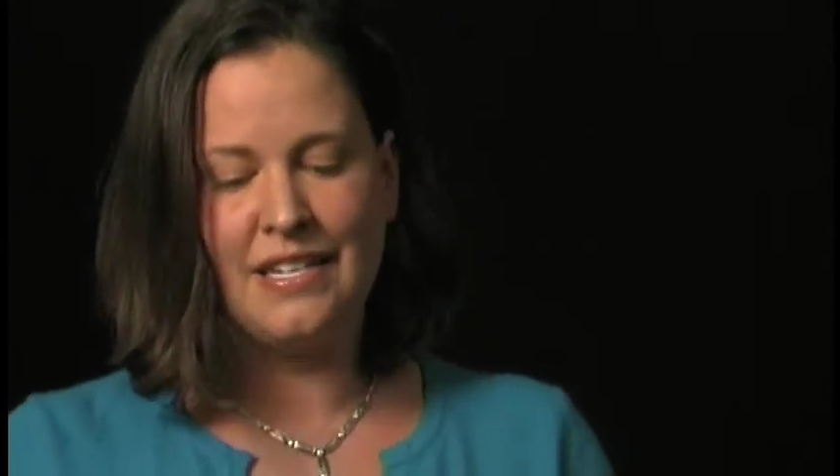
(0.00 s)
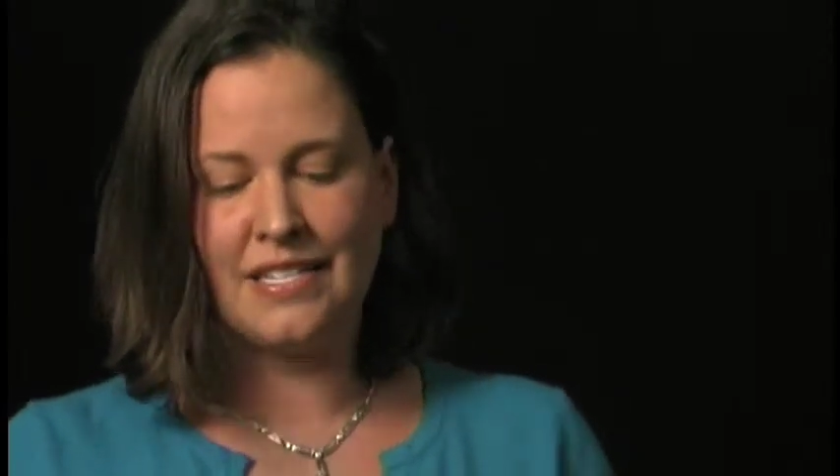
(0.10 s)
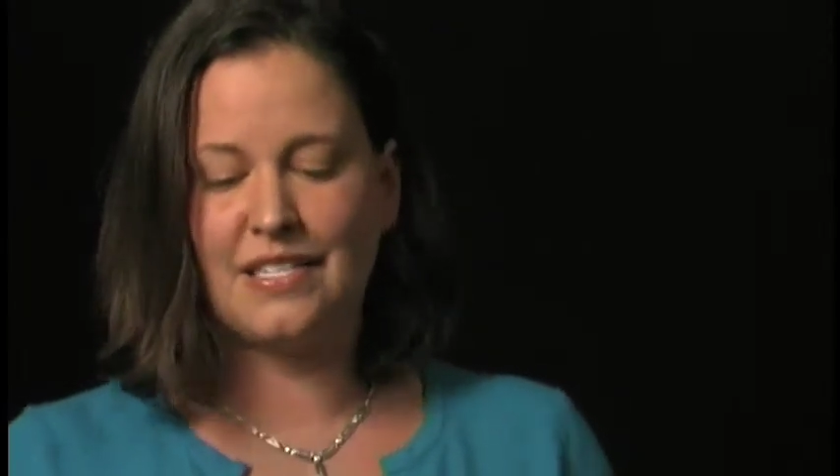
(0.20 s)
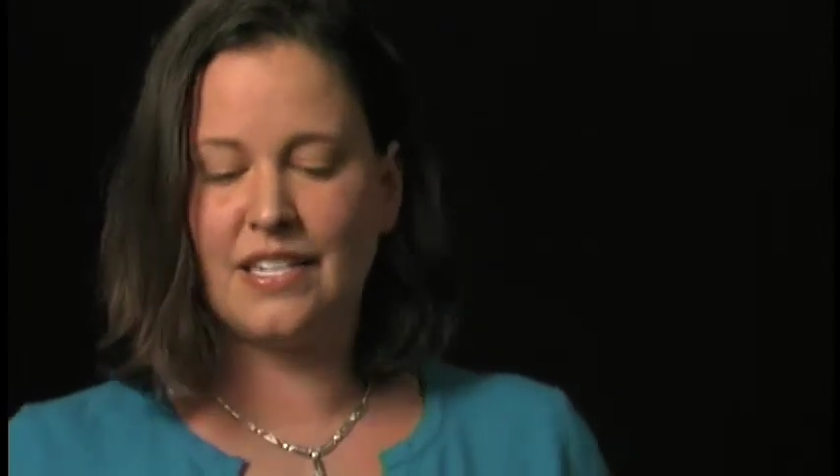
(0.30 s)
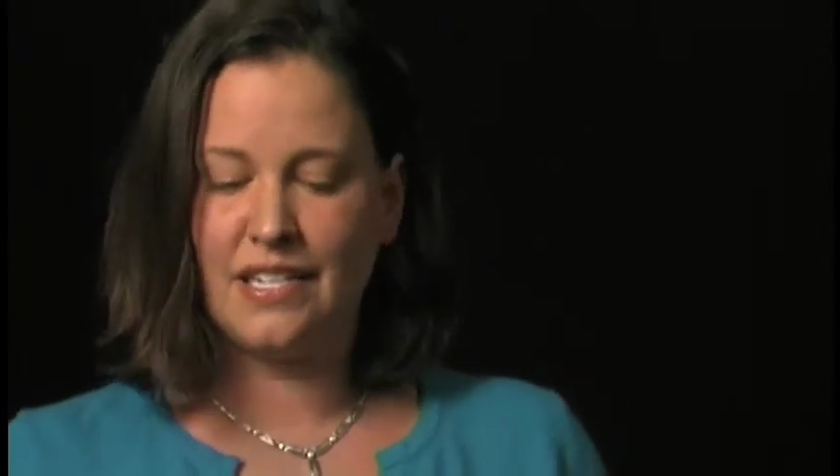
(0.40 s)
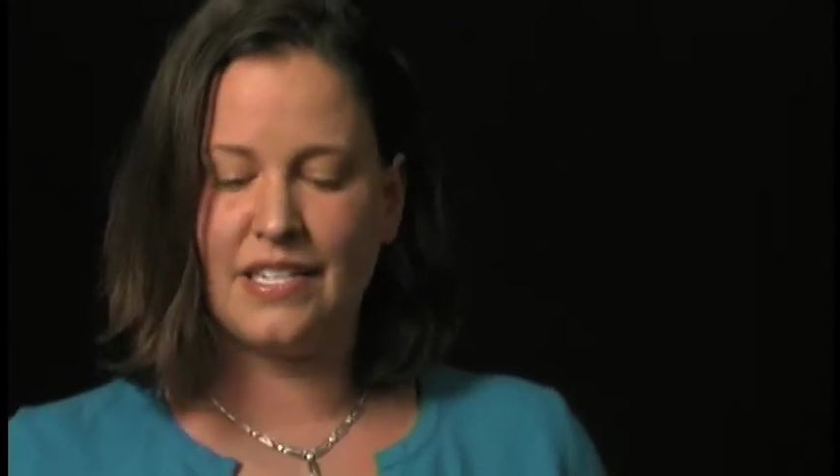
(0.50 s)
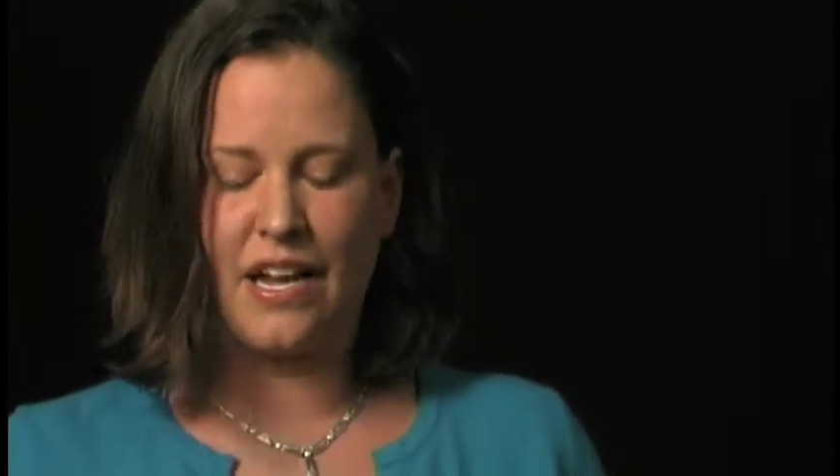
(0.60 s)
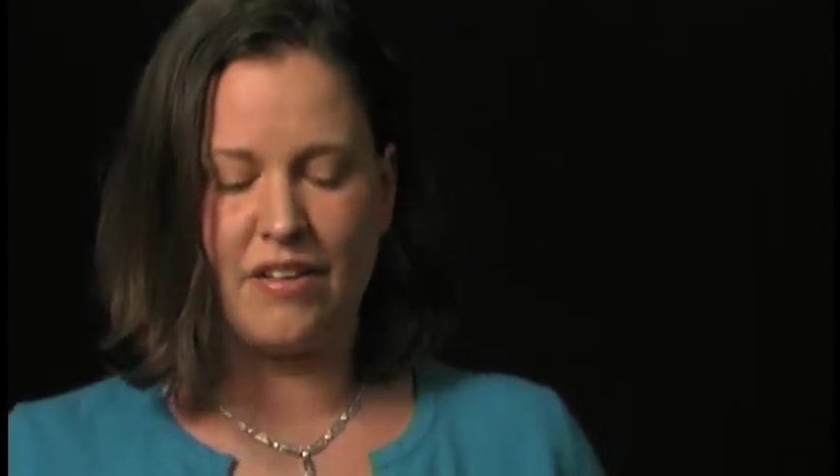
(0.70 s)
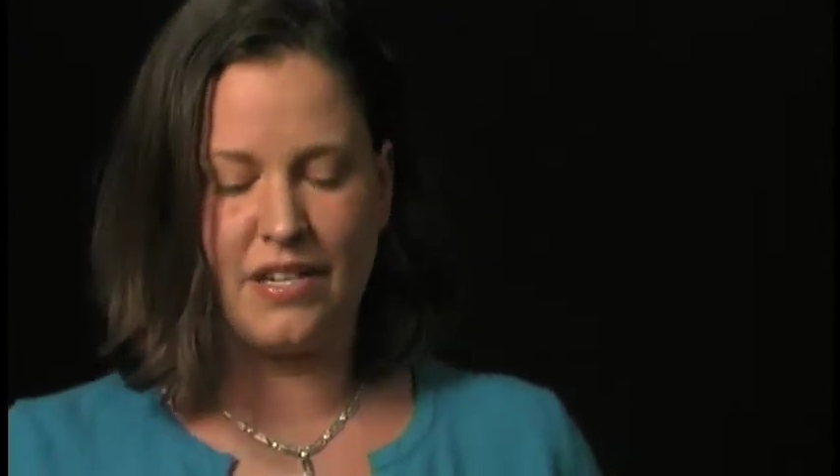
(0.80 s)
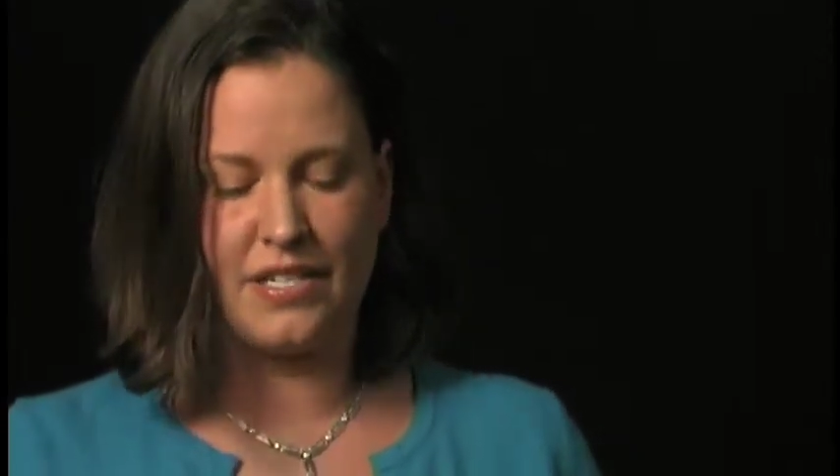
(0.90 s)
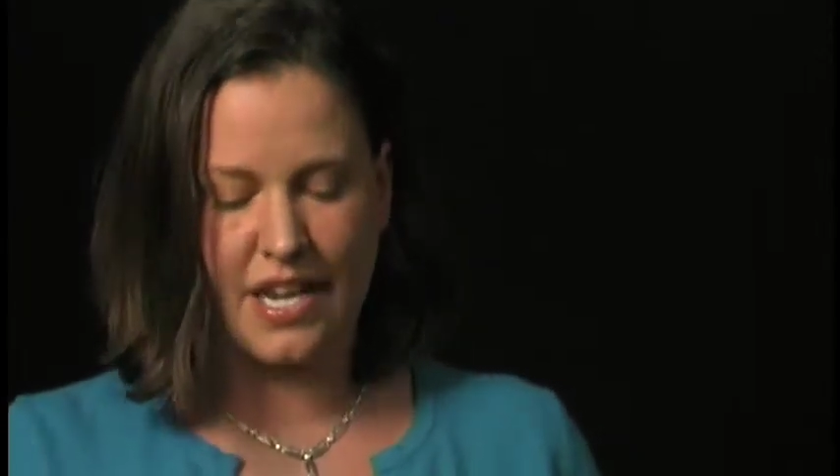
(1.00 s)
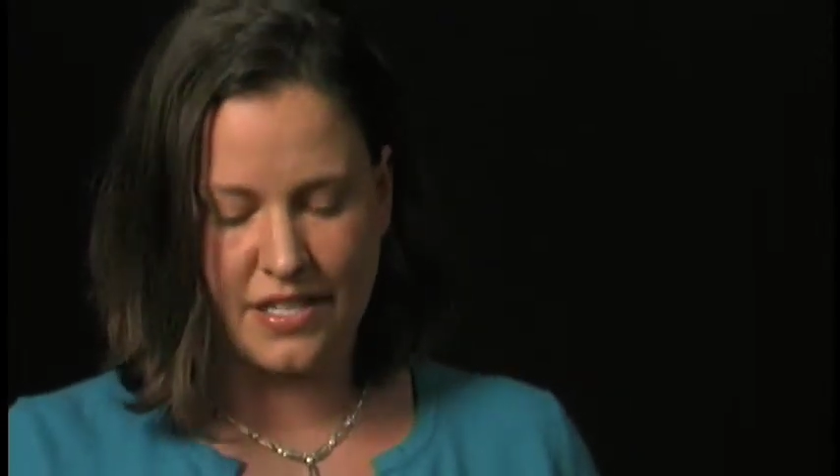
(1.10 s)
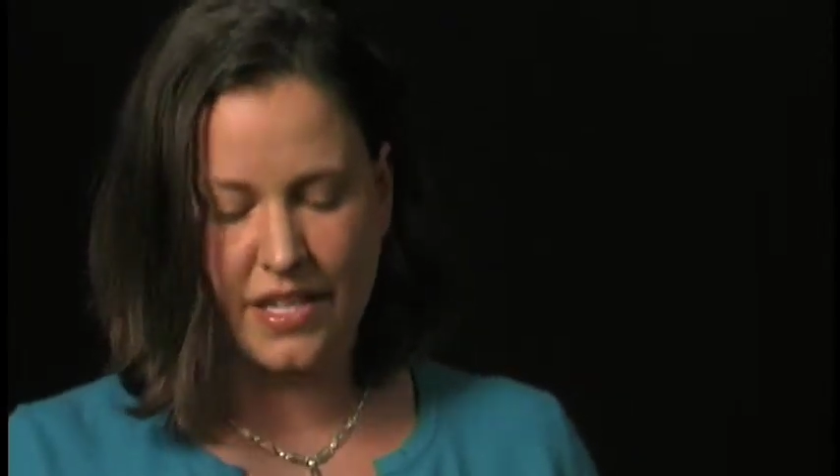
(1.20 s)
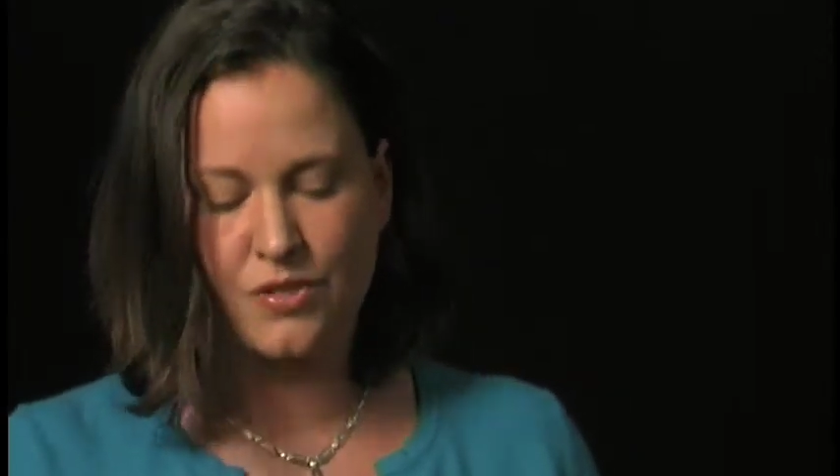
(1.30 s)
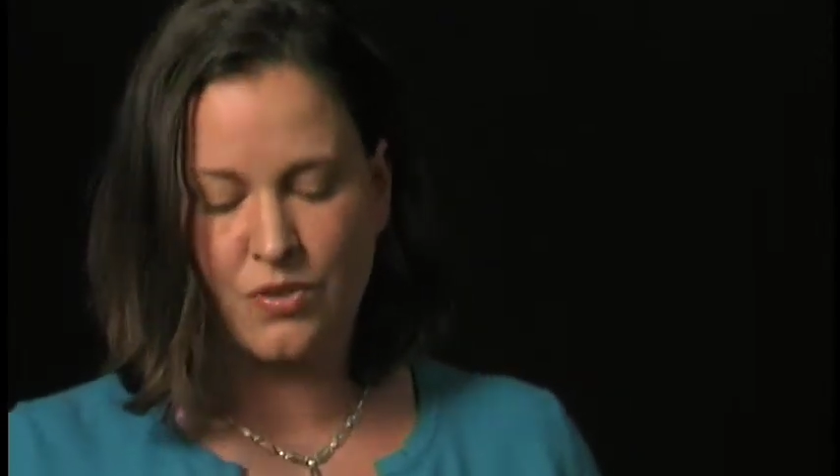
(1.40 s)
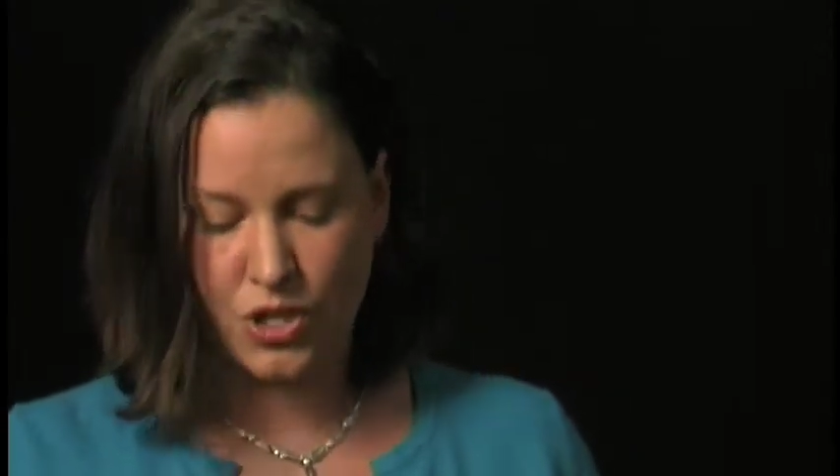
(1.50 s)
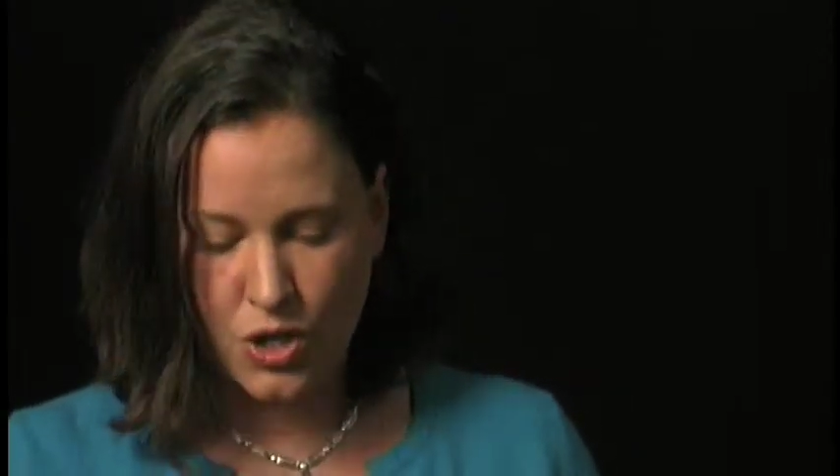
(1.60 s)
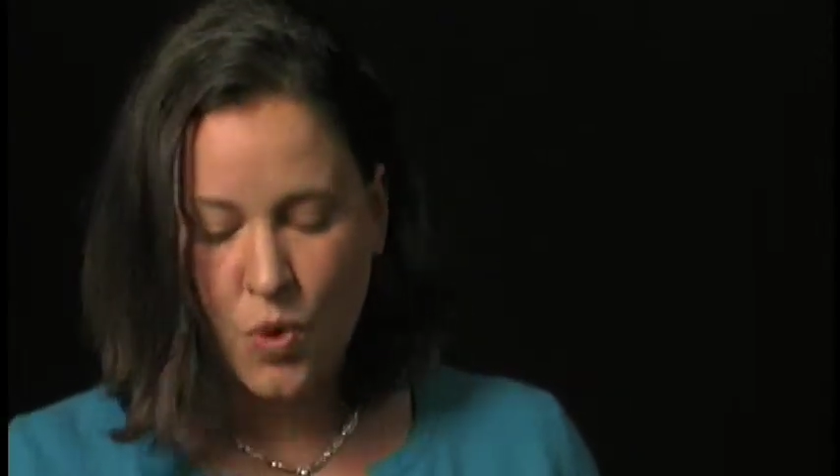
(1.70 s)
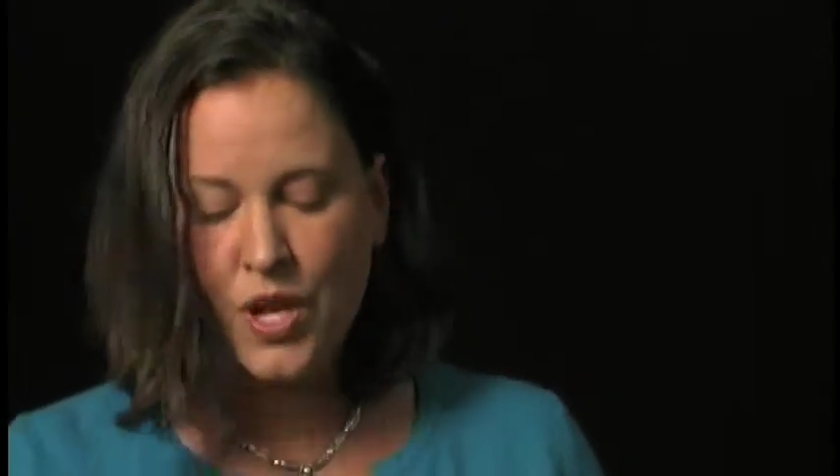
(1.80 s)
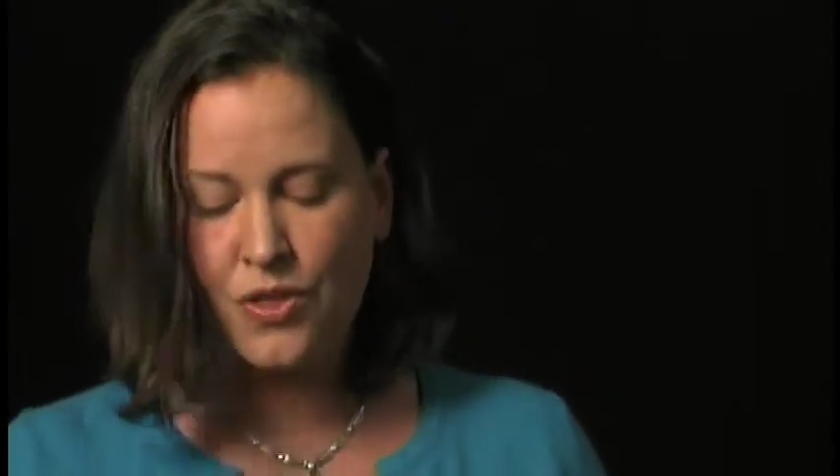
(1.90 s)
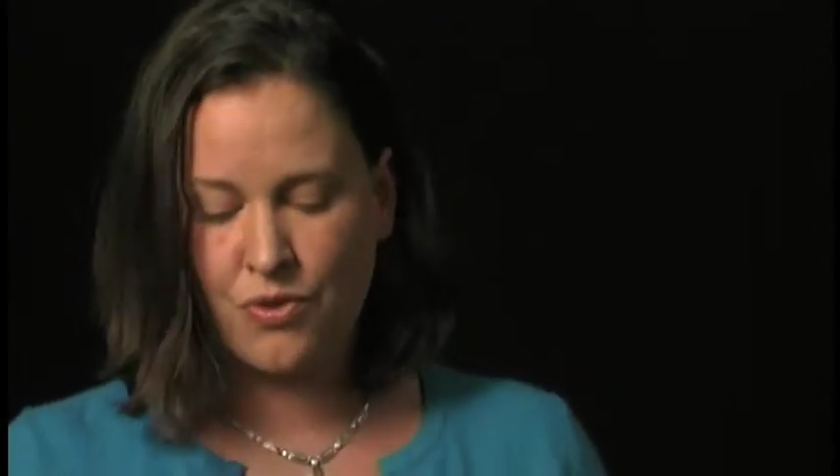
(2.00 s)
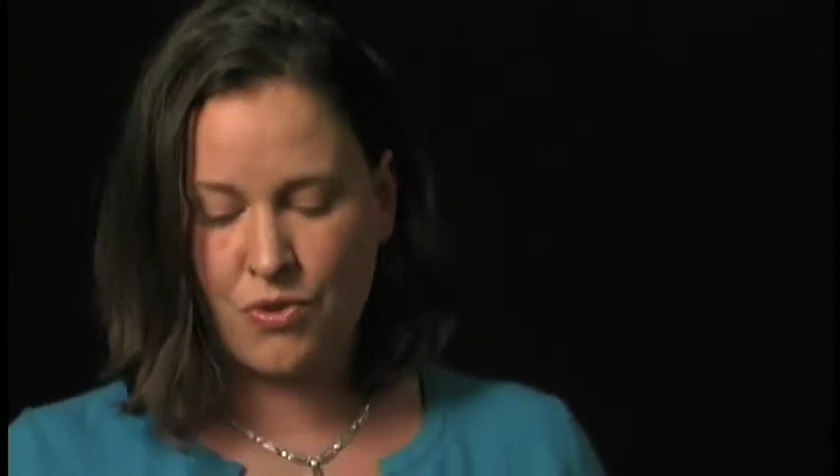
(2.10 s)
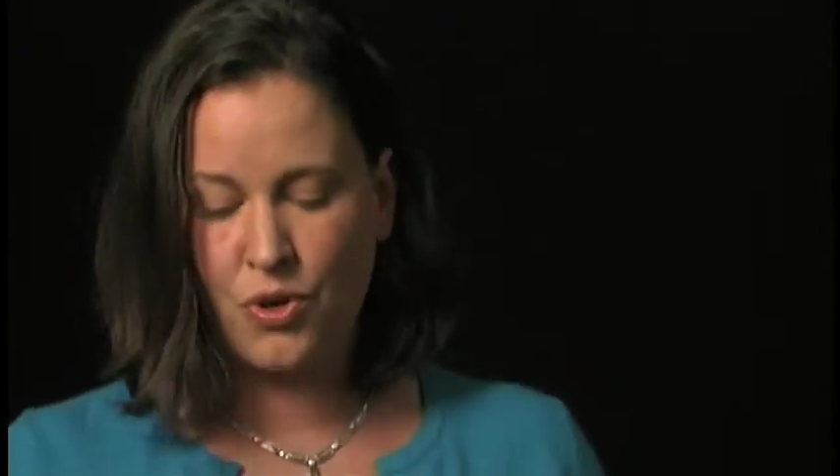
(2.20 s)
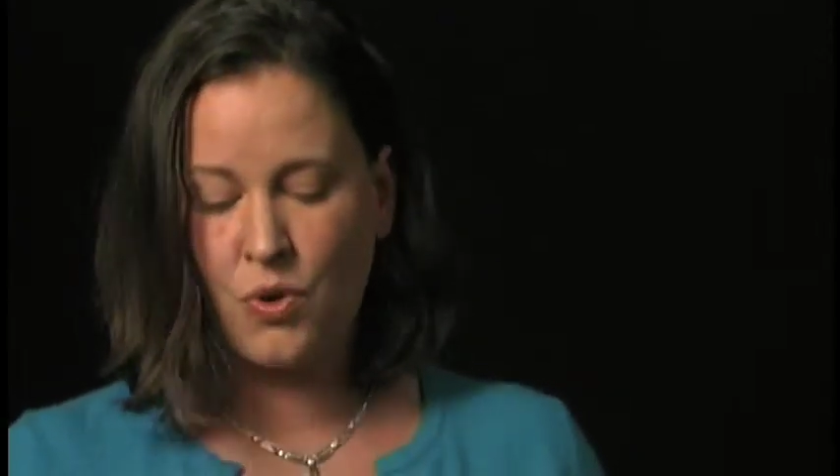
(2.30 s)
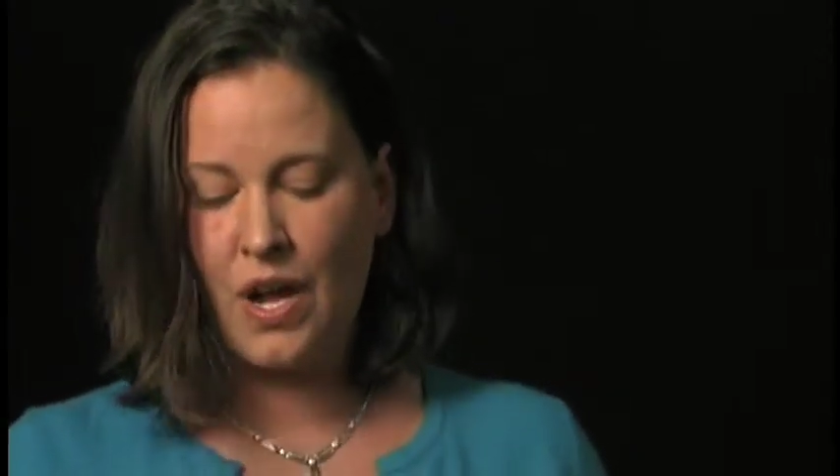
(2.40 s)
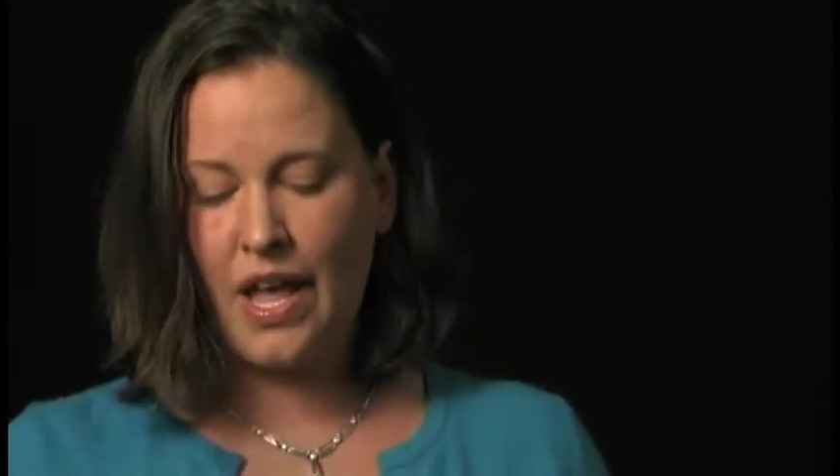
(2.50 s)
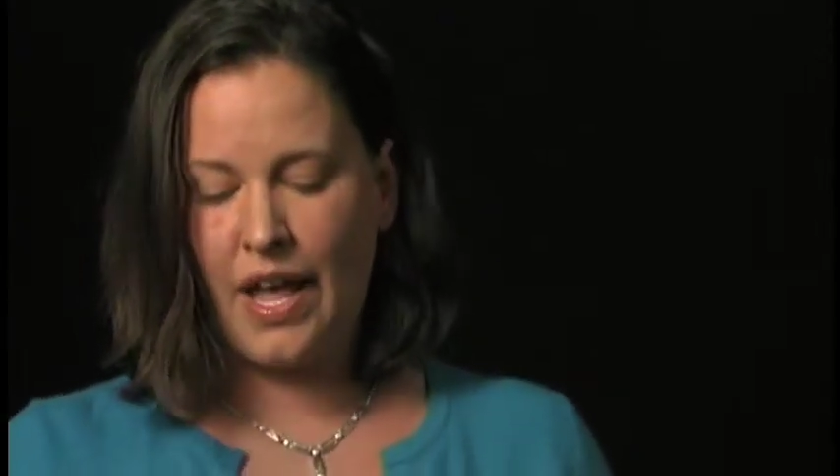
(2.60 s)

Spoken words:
sitting down at a desk and sort of going through